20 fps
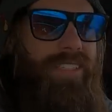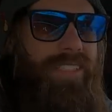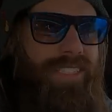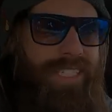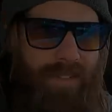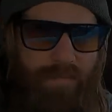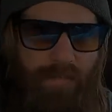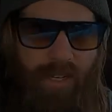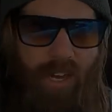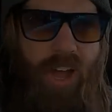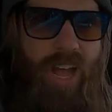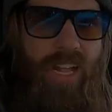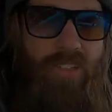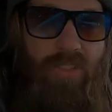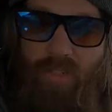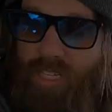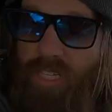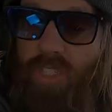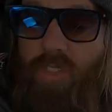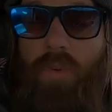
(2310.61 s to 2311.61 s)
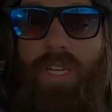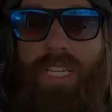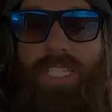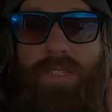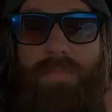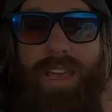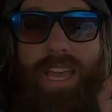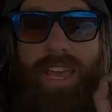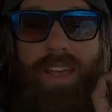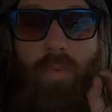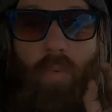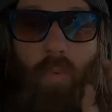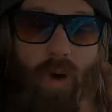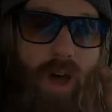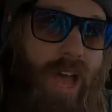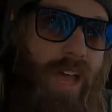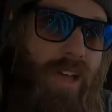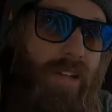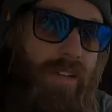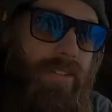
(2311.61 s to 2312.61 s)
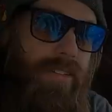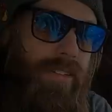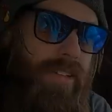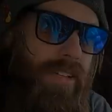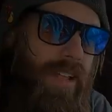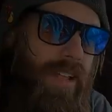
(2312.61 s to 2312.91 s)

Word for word: Let's get them gone. So this week's been wild.